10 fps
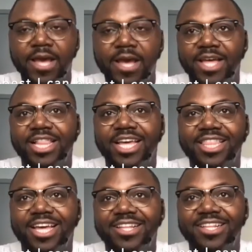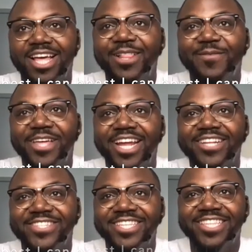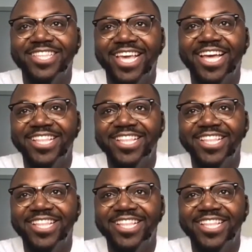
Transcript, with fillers: yeah, I like that. I love that actually.